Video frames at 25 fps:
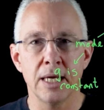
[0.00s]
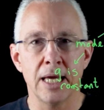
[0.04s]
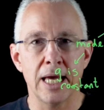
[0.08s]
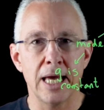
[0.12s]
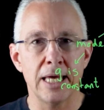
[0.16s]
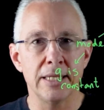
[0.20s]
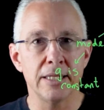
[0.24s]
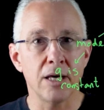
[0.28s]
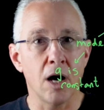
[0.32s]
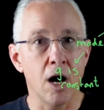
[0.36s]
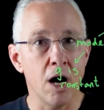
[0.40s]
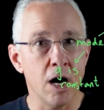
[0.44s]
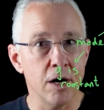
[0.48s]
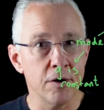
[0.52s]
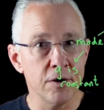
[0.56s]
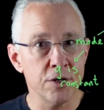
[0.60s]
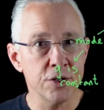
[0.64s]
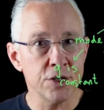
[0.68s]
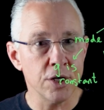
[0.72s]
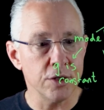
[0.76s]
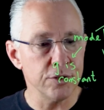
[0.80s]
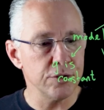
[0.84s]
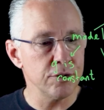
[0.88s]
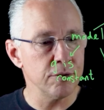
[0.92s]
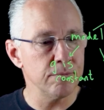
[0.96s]
And the
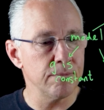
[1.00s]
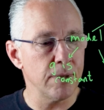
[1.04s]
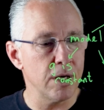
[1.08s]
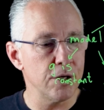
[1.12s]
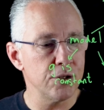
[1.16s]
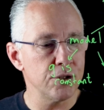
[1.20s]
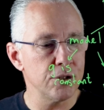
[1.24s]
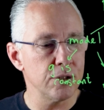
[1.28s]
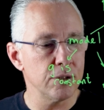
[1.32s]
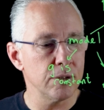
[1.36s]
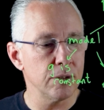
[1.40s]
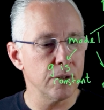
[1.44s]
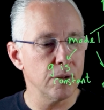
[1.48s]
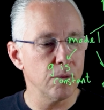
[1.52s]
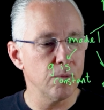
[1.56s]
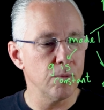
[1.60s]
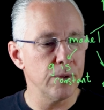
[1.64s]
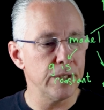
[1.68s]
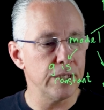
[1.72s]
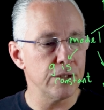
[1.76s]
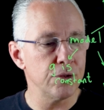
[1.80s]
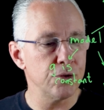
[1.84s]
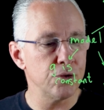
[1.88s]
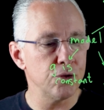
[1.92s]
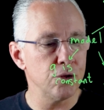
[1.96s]
horizontal motion,
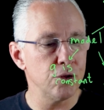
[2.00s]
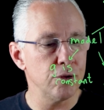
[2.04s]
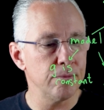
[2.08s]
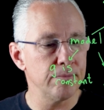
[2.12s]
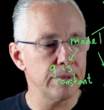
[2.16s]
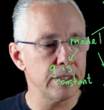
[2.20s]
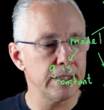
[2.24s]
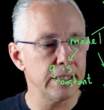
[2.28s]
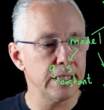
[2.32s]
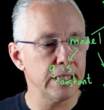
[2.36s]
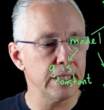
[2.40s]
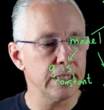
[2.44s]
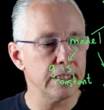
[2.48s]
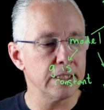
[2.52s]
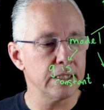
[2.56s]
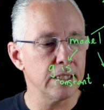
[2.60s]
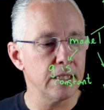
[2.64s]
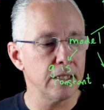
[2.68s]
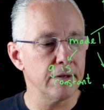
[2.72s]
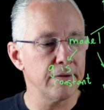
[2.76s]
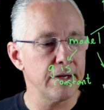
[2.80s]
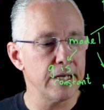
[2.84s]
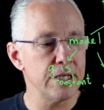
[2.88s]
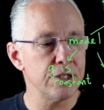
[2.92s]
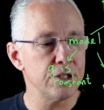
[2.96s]
we assume that the
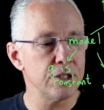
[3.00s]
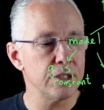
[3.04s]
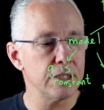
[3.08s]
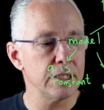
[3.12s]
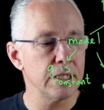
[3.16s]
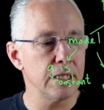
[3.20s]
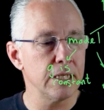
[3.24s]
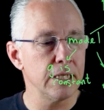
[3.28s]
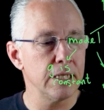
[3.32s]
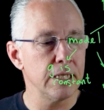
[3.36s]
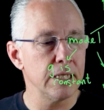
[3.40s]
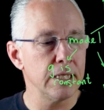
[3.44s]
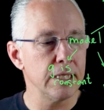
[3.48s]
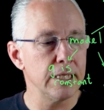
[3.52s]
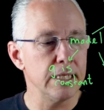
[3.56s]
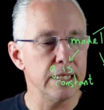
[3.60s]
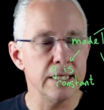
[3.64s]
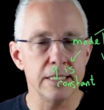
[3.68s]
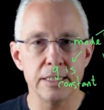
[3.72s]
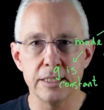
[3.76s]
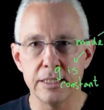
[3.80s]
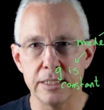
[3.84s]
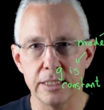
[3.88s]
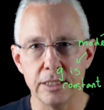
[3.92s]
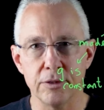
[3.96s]
acceleration
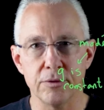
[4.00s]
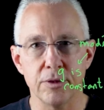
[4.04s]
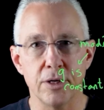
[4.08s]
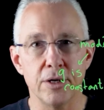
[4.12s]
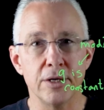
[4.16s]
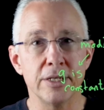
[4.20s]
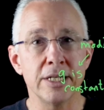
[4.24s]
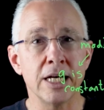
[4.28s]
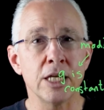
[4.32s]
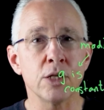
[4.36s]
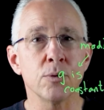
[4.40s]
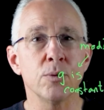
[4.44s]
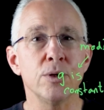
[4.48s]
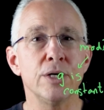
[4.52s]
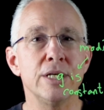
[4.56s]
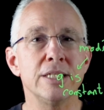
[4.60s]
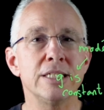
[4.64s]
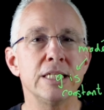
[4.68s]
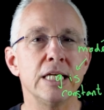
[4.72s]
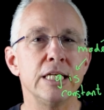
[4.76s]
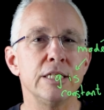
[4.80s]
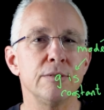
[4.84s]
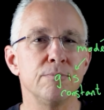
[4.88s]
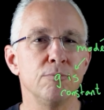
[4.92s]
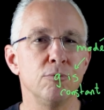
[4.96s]
is zero. In other
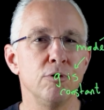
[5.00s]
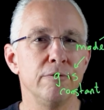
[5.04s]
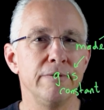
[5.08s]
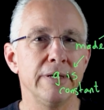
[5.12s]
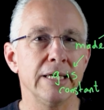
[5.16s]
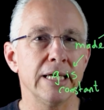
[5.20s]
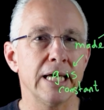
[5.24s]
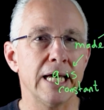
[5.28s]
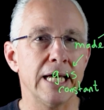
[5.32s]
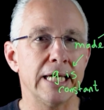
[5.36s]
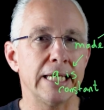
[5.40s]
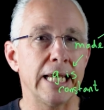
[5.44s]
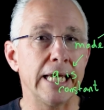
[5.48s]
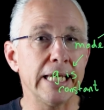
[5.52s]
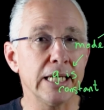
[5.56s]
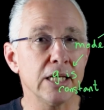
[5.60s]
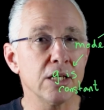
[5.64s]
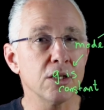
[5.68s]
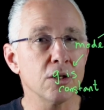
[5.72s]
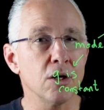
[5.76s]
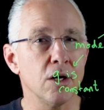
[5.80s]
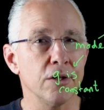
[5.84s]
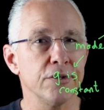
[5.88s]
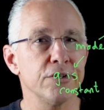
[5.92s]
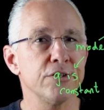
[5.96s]
words, it's moving at a
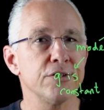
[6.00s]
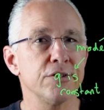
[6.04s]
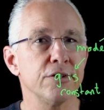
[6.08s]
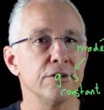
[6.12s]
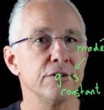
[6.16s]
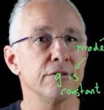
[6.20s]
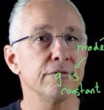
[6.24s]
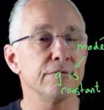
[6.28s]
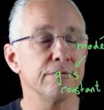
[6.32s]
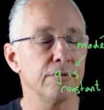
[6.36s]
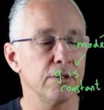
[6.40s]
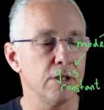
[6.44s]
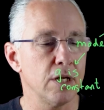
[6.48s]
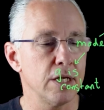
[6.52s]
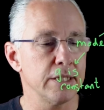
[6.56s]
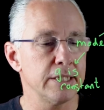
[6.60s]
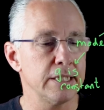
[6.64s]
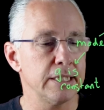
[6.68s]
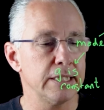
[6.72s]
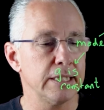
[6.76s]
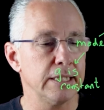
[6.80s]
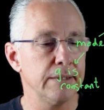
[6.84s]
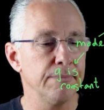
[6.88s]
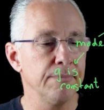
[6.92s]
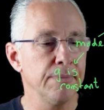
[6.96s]
constant
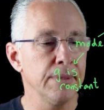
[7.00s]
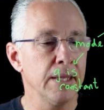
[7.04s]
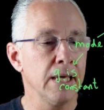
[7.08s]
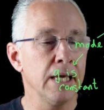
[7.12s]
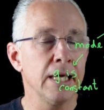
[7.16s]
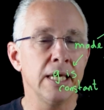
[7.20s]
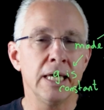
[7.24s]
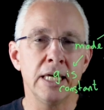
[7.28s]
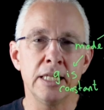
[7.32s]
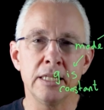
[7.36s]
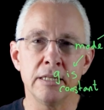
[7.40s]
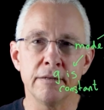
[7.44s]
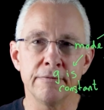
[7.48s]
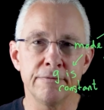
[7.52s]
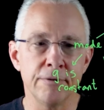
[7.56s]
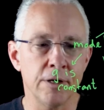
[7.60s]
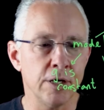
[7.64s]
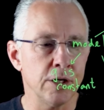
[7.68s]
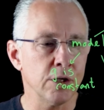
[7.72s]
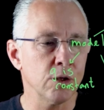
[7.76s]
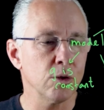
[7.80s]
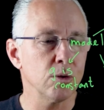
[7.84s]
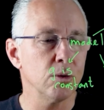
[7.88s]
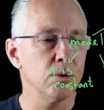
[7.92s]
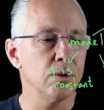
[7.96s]
velocity. In the
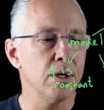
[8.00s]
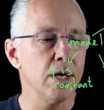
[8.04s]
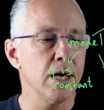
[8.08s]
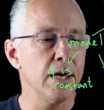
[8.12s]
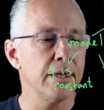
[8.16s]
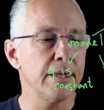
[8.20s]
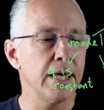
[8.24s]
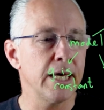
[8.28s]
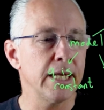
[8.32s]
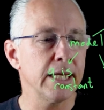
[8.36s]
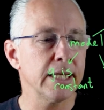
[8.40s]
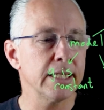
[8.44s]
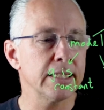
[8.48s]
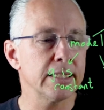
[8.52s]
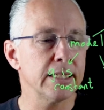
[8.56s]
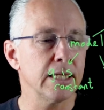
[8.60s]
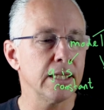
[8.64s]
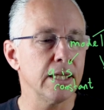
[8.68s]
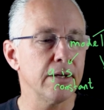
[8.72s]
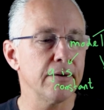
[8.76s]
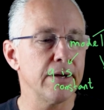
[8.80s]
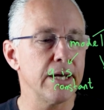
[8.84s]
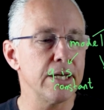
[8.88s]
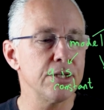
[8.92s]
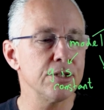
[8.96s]
vertical, that
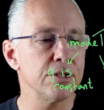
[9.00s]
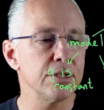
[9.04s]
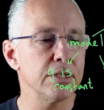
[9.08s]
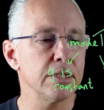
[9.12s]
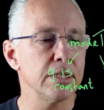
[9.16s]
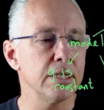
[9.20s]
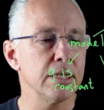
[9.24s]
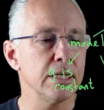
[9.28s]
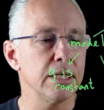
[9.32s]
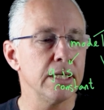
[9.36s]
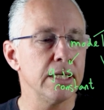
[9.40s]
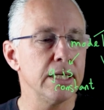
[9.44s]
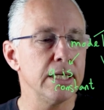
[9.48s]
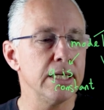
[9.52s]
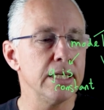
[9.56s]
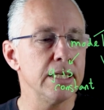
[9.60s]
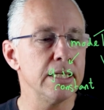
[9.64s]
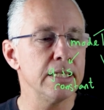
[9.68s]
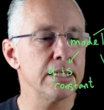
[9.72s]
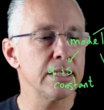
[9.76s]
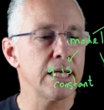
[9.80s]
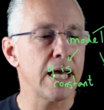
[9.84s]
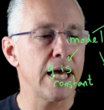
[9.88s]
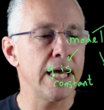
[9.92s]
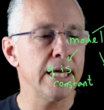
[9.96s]
acceleration
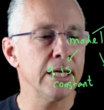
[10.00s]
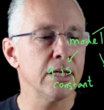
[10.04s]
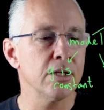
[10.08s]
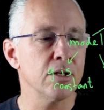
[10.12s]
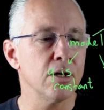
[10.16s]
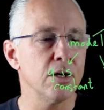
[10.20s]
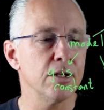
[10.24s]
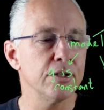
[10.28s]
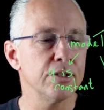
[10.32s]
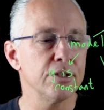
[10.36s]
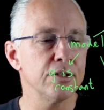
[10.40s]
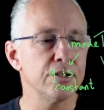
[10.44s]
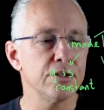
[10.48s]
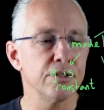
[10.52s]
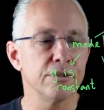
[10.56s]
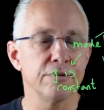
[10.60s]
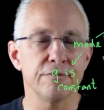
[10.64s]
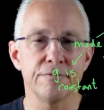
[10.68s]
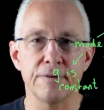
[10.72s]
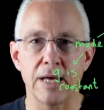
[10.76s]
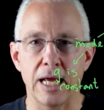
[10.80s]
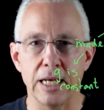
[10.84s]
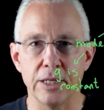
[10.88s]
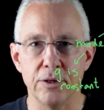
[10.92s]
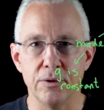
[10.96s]
is a constant
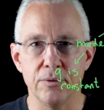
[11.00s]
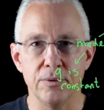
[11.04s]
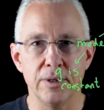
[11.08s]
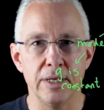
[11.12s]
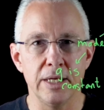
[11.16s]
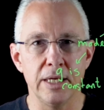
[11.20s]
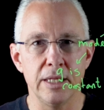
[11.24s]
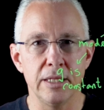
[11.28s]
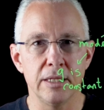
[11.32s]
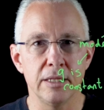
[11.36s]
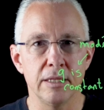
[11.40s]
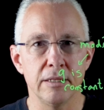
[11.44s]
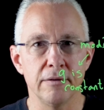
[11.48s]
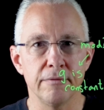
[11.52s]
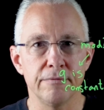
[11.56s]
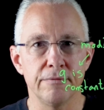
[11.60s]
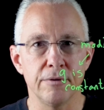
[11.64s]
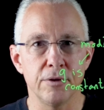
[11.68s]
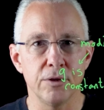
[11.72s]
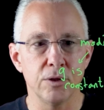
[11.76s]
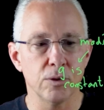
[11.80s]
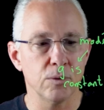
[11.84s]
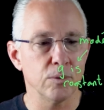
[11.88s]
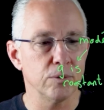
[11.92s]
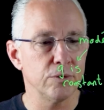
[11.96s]
value in the
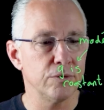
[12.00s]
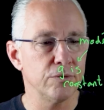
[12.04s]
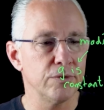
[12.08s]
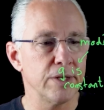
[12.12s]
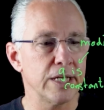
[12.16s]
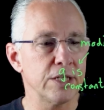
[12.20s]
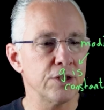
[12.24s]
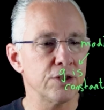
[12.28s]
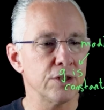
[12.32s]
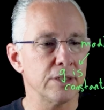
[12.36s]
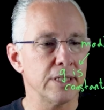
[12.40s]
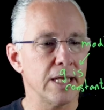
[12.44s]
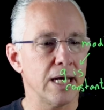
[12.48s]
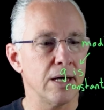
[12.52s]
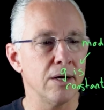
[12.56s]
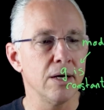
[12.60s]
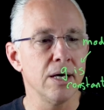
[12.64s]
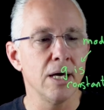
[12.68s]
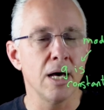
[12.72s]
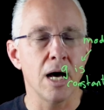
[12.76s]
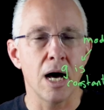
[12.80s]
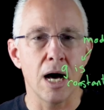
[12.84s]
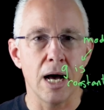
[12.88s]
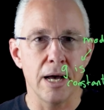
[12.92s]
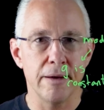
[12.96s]
vertical direction. Now,
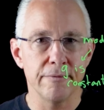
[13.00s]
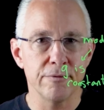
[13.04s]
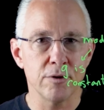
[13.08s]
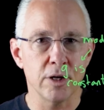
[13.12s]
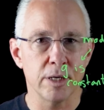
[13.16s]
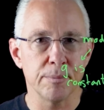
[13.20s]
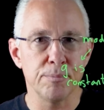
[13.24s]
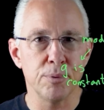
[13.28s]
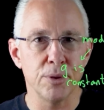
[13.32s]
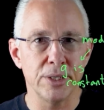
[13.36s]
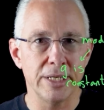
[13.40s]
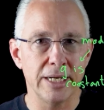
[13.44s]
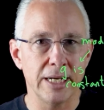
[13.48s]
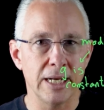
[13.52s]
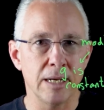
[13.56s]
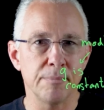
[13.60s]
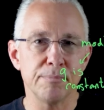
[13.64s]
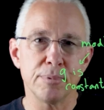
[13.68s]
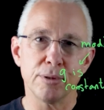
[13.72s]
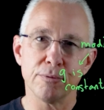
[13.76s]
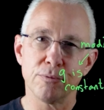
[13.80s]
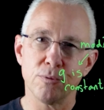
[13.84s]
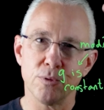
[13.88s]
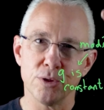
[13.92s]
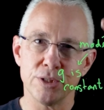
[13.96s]
I've got to point it out,
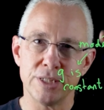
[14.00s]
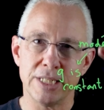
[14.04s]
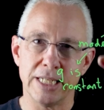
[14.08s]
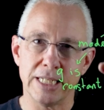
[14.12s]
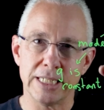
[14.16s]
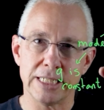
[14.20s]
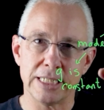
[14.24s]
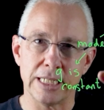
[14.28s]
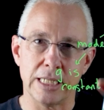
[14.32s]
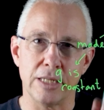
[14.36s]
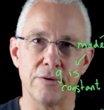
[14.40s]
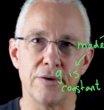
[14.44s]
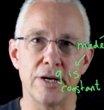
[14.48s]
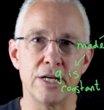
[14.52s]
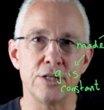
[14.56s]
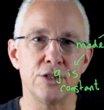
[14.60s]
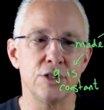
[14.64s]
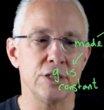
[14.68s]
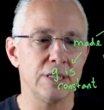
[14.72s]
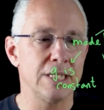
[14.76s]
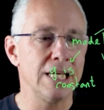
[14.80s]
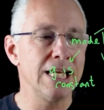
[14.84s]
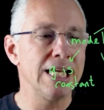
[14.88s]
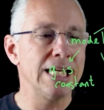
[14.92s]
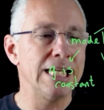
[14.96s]
but of course the
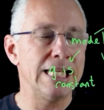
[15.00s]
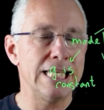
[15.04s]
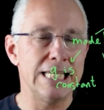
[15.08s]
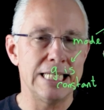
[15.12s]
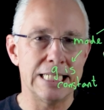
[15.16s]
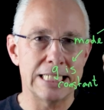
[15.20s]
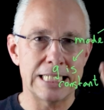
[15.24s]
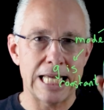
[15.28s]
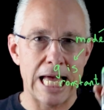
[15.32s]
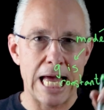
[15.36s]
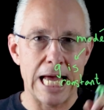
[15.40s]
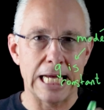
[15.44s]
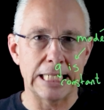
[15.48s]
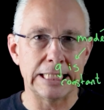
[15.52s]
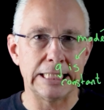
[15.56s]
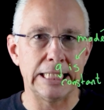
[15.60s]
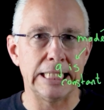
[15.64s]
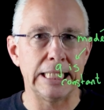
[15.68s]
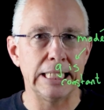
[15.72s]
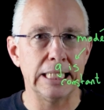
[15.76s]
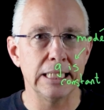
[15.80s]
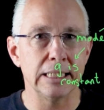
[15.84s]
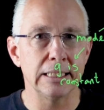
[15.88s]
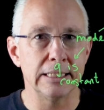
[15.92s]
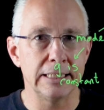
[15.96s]
acceleration is
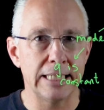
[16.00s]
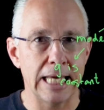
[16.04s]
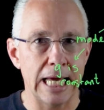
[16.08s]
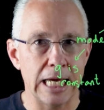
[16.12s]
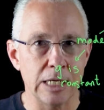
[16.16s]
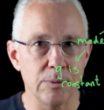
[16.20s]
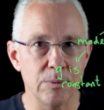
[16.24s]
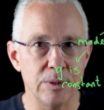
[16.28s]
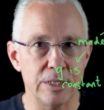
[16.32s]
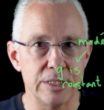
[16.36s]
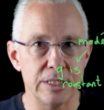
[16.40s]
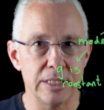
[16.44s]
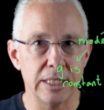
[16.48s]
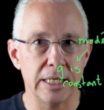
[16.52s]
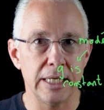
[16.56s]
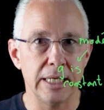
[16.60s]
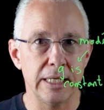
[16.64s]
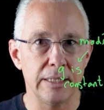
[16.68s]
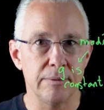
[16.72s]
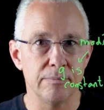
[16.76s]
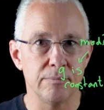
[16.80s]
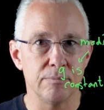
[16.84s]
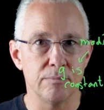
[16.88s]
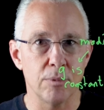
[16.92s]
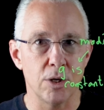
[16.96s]
acting downwards
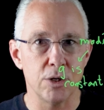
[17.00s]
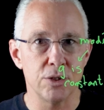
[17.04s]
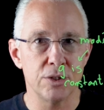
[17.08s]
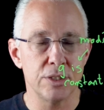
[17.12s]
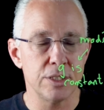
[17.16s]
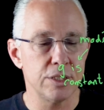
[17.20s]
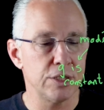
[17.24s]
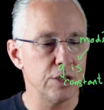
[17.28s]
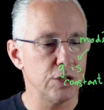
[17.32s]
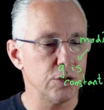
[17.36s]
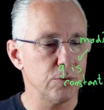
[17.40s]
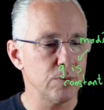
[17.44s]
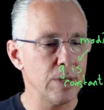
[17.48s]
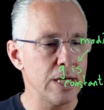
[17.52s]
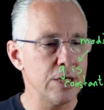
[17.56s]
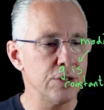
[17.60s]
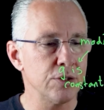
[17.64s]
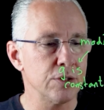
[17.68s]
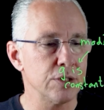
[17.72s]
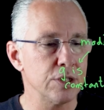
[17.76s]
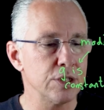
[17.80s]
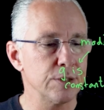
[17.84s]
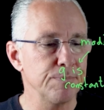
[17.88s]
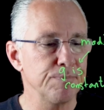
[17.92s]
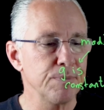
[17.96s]
in most
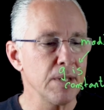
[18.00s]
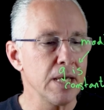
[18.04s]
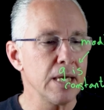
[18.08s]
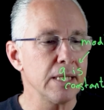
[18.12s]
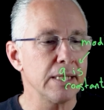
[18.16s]
situations.